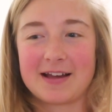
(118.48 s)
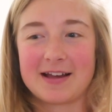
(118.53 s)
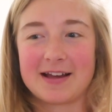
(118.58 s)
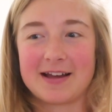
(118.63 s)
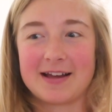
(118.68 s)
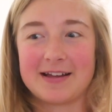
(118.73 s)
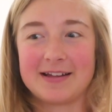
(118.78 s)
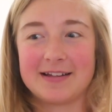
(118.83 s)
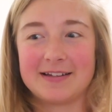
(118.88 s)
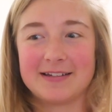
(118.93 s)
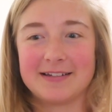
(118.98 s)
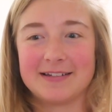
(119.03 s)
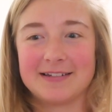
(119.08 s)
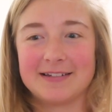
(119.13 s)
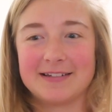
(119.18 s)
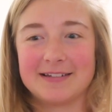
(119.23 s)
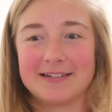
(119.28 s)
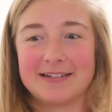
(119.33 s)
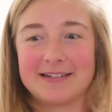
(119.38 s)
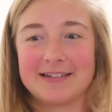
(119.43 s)

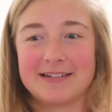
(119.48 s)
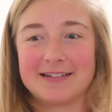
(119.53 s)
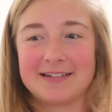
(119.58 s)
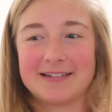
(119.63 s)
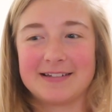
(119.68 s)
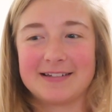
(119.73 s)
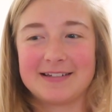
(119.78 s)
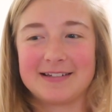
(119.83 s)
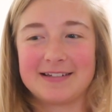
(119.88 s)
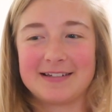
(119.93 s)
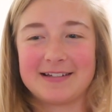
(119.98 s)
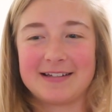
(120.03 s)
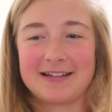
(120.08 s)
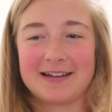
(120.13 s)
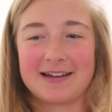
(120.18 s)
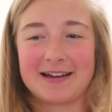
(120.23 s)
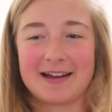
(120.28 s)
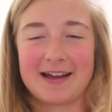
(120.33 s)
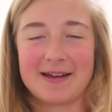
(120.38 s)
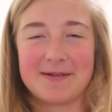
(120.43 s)
And
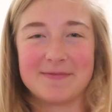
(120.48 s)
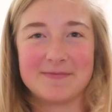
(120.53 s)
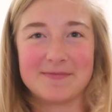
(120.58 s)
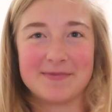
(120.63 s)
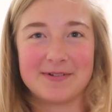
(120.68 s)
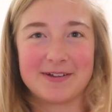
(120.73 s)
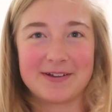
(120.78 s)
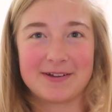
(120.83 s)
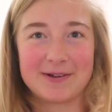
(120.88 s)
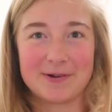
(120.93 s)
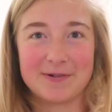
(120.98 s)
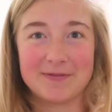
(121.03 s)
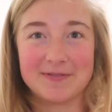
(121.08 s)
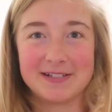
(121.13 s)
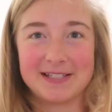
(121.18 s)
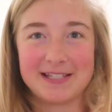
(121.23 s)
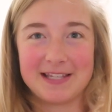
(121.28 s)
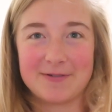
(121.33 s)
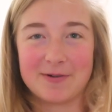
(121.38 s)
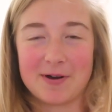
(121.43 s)
I'm
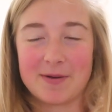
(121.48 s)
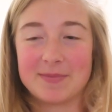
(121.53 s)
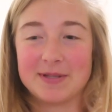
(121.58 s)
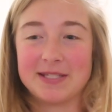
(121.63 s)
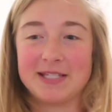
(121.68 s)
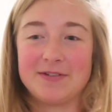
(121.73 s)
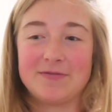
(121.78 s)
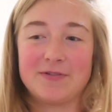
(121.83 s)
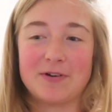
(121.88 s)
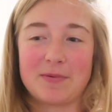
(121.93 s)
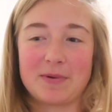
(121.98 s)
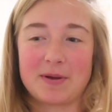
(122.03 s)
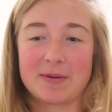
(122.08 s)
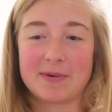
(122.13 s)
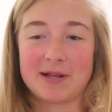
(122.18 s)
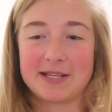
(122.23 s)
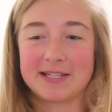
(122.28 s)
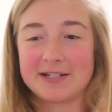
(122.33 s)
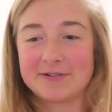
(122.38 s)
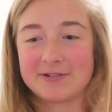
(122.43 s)
obviously quite busy filming
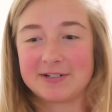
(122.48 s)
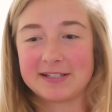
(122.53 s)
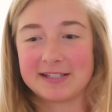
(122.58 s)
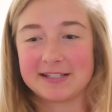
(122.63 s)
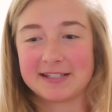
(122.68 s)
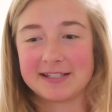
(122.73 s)
my series